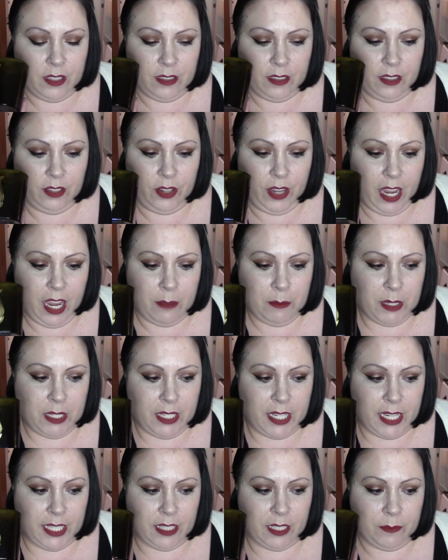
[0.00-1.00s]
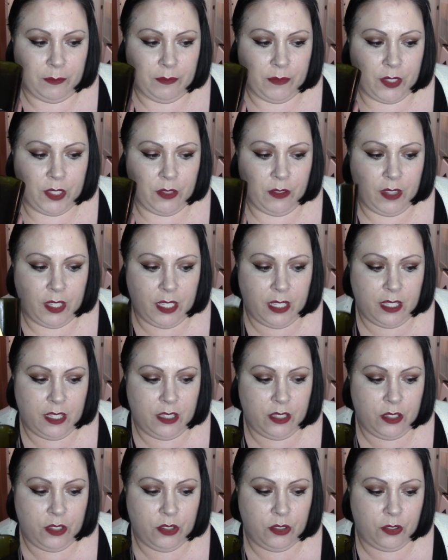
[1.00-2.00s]
you can't mistake them. So this
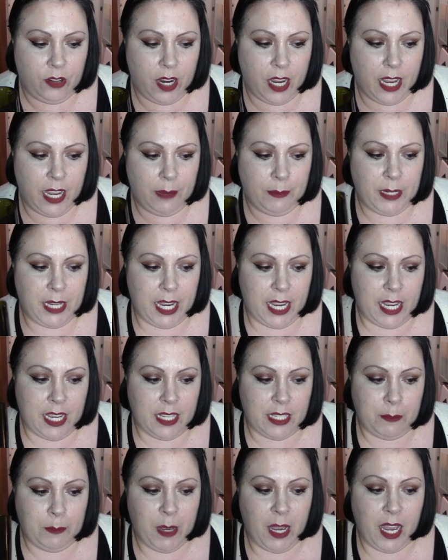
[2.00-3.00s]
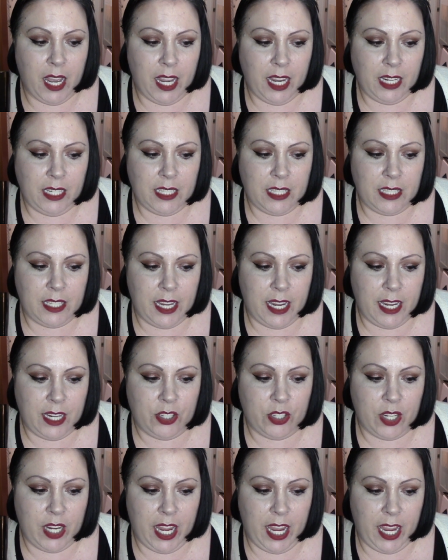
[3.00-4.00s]
is described as pine,
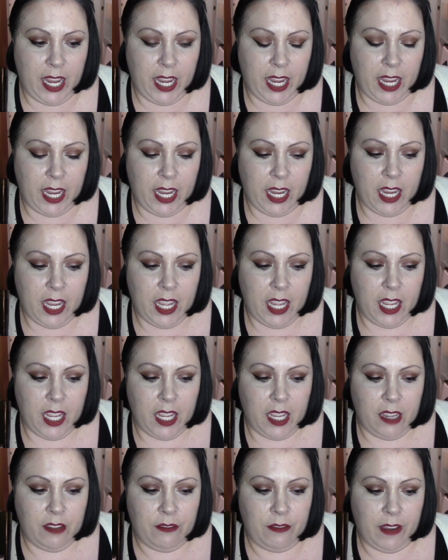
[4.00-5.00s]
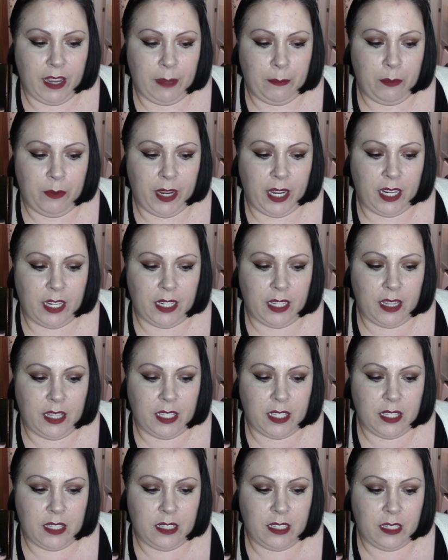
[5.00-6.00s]
sage, and hay vibrate
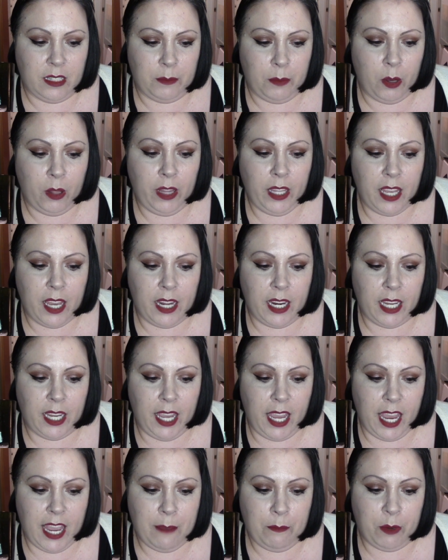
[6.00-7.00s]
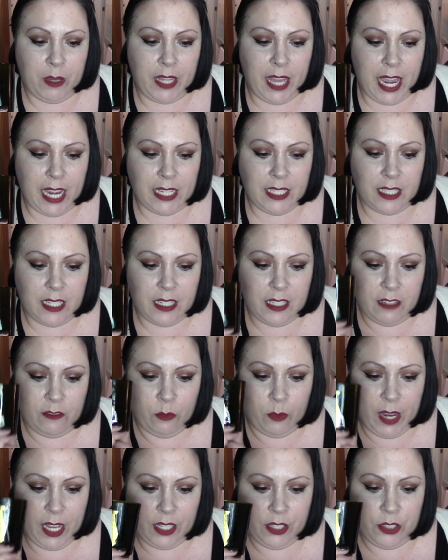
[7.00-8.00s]
this Napoleonic camp with accents of
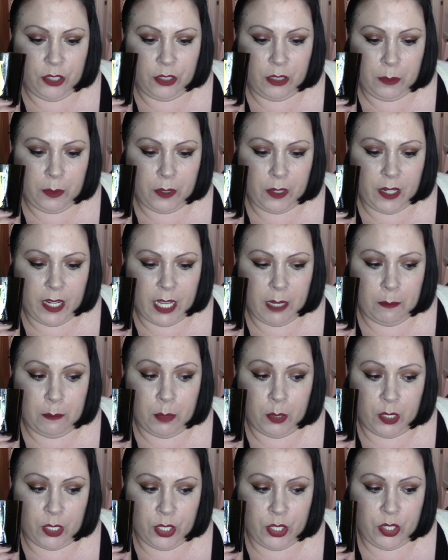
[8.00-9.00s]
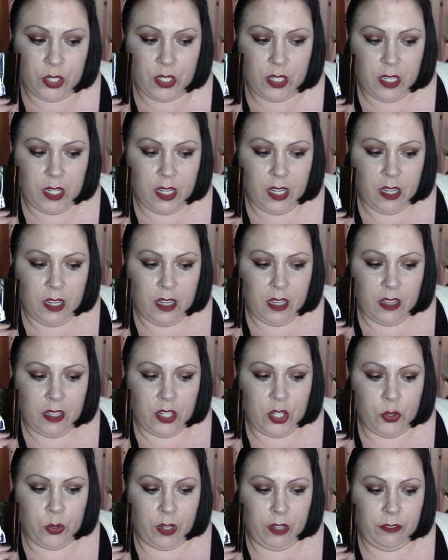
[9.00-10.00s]
wild juniper and bush.
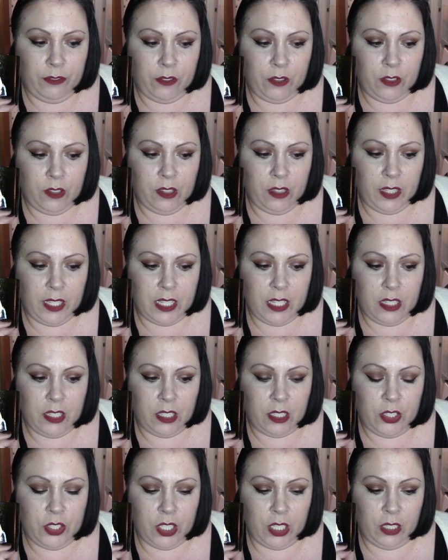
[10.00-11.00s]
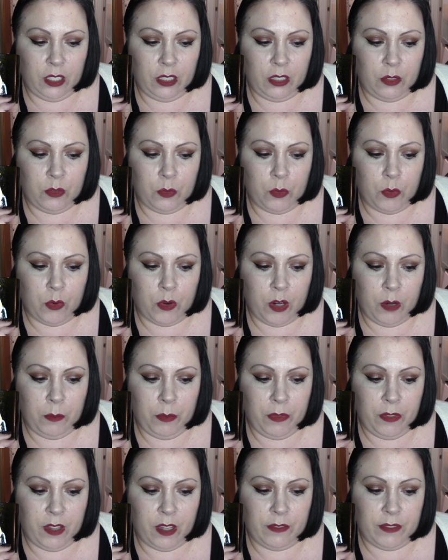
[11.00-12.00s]
The joyful, indulging
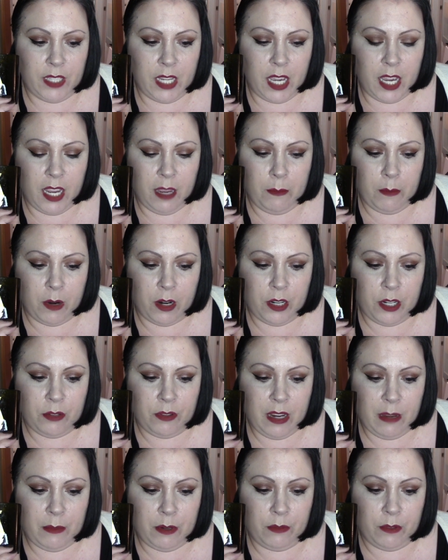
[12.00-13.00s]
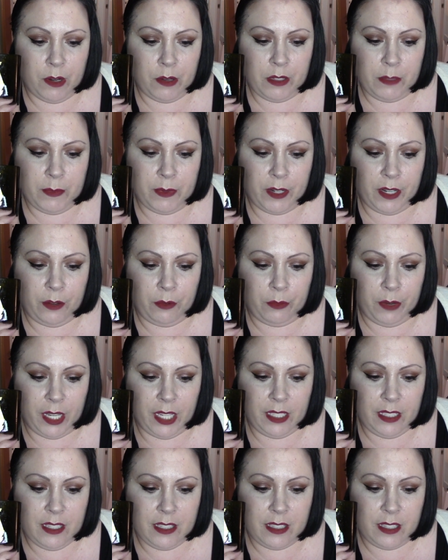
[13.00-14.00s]
warmth of thyme, marjoram, and rosemary
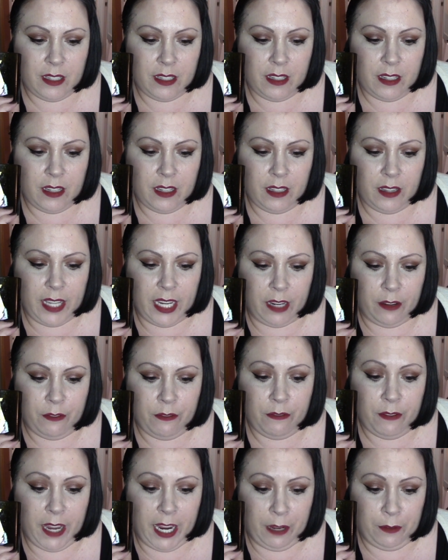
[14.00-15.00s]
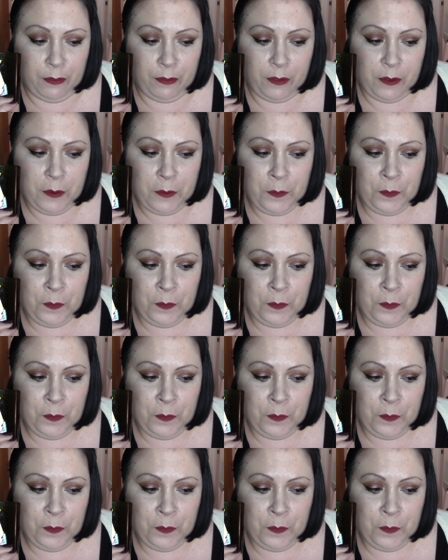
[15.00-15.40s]
rings like a fife.